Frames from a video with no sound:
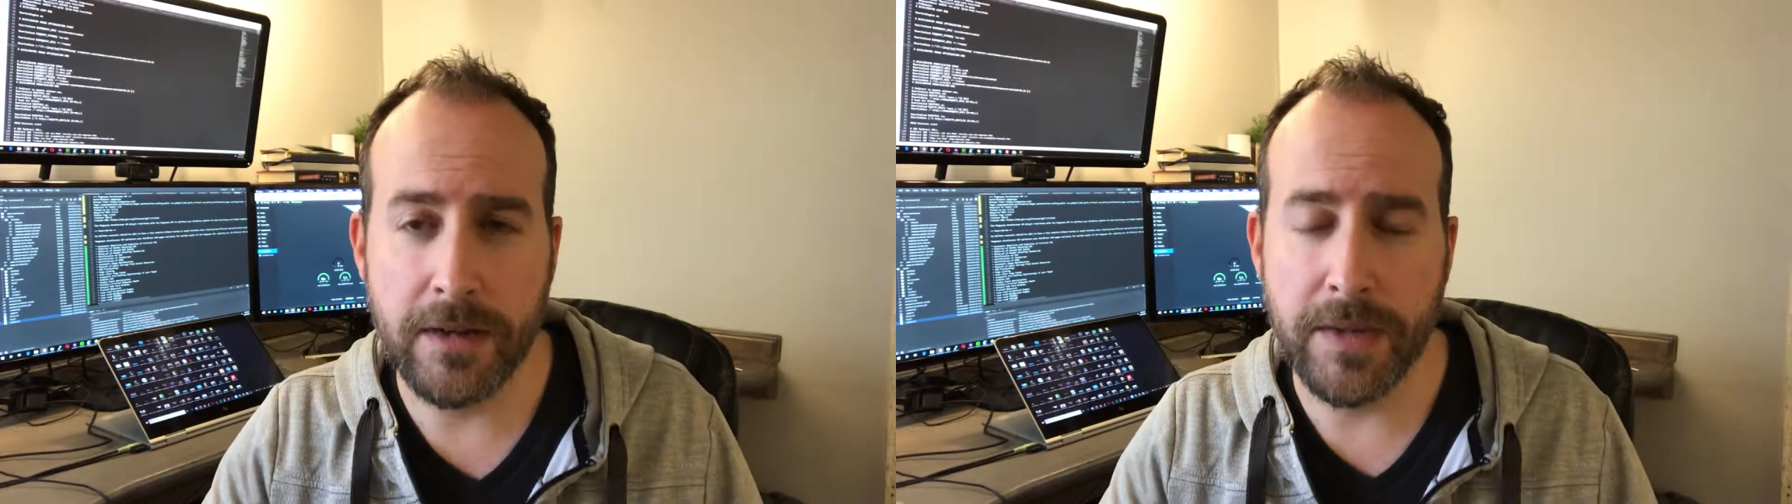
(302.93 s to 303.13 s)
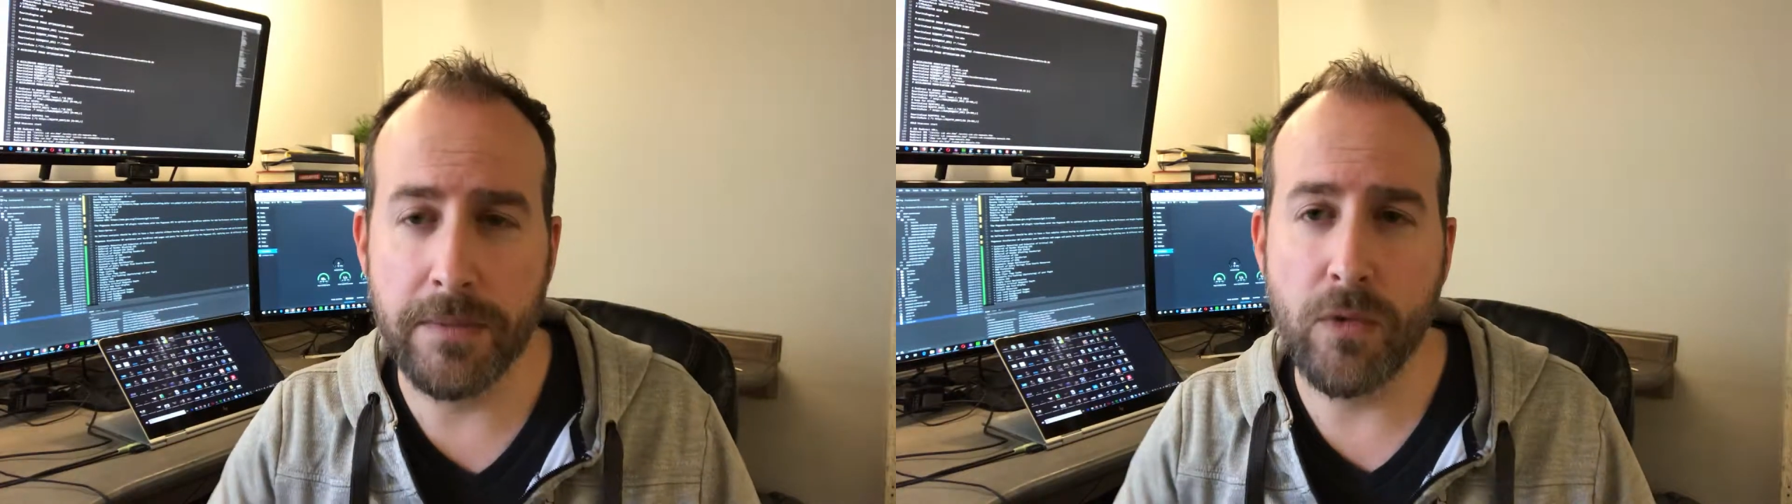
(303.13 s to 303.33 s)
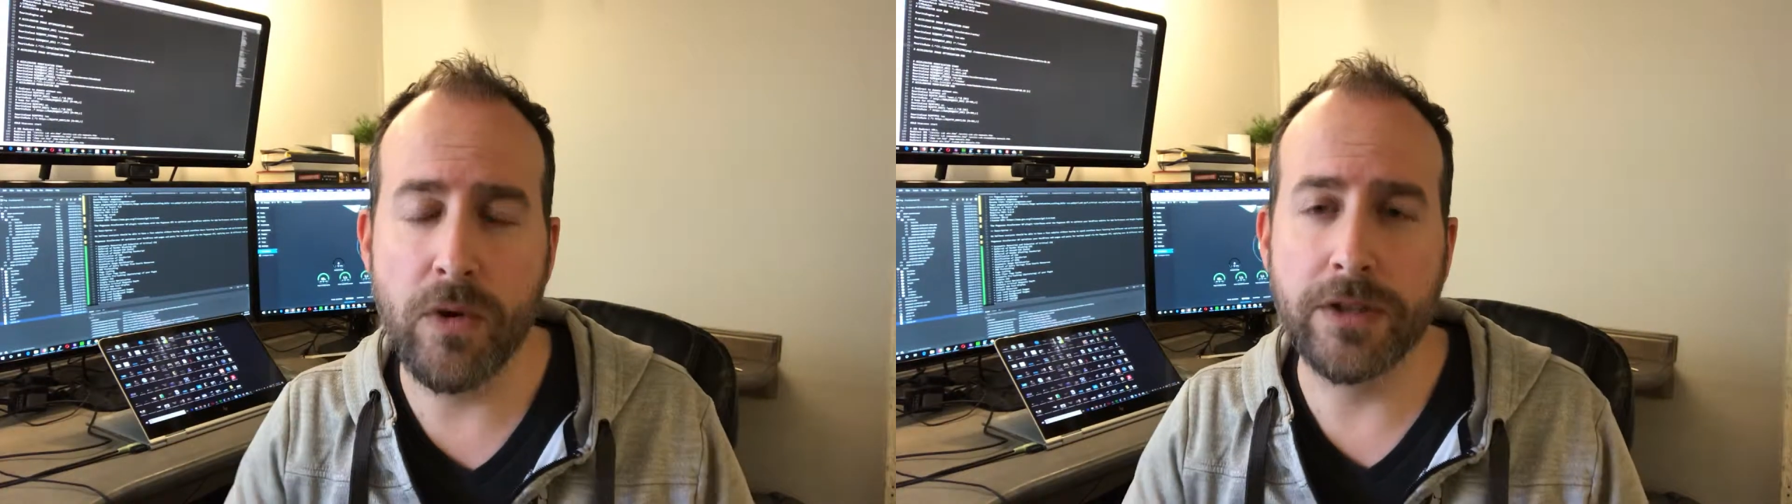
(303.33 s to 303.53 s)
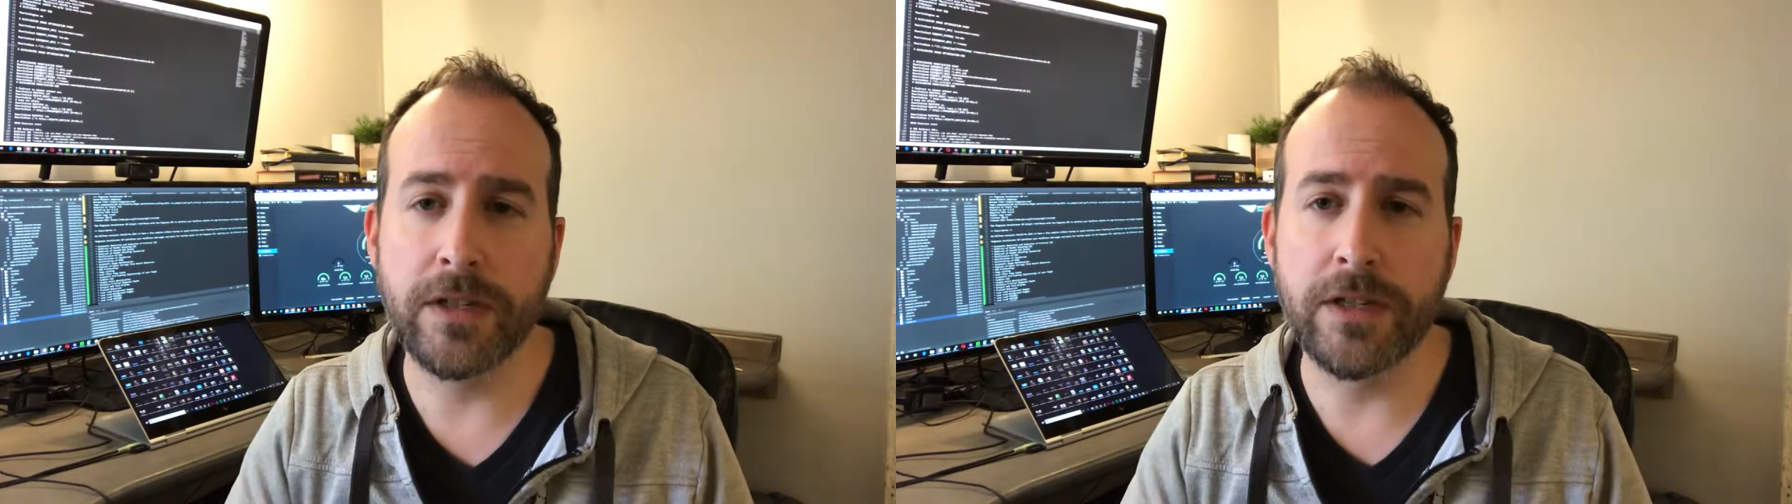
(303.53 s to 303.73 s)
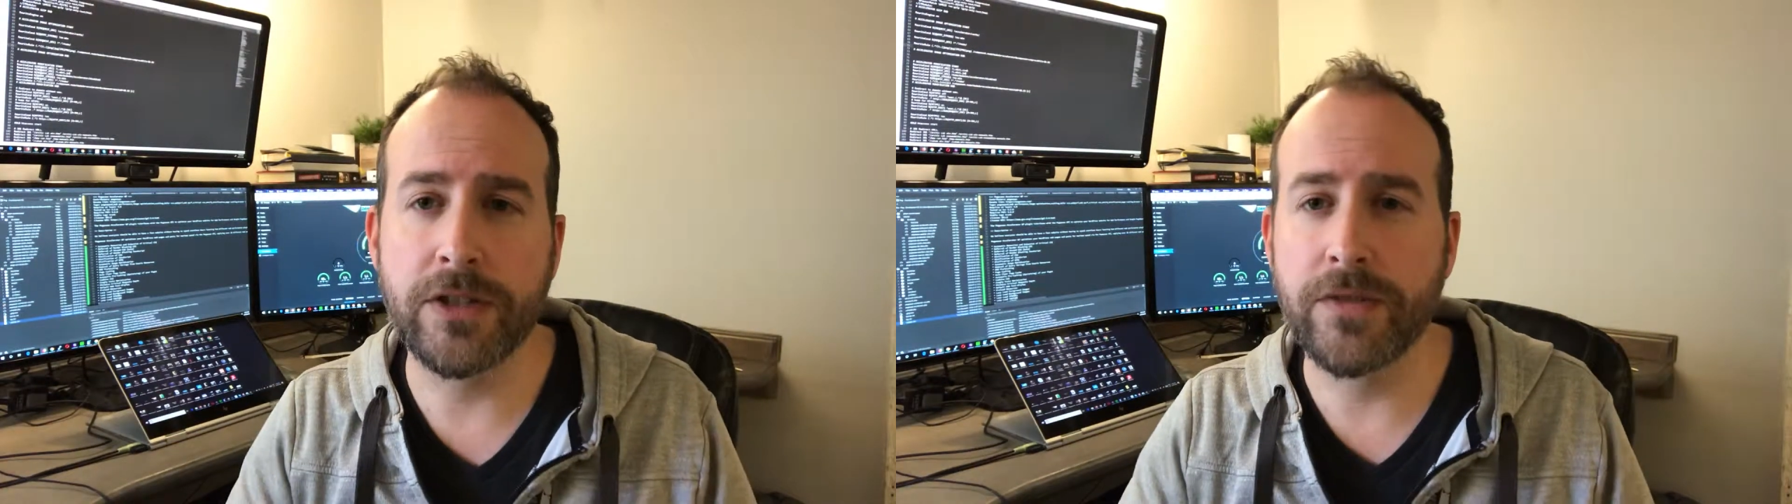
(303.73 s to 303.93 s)
to be more
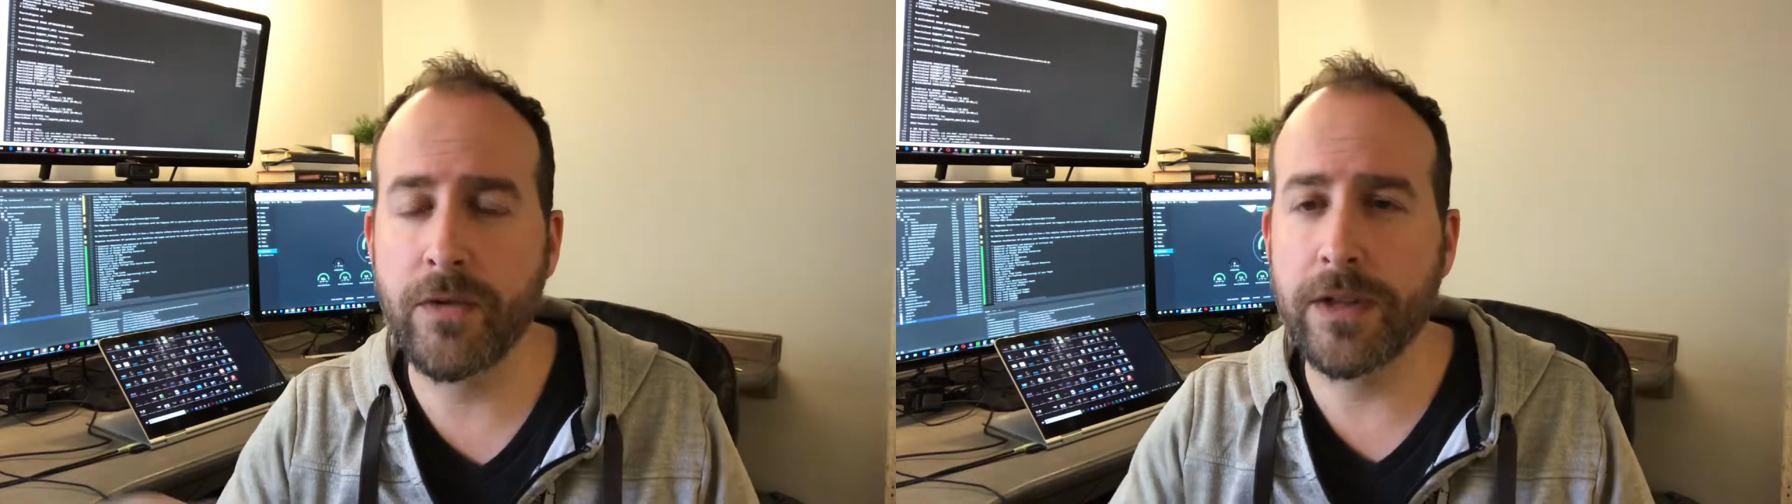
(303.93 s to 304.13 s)
installations for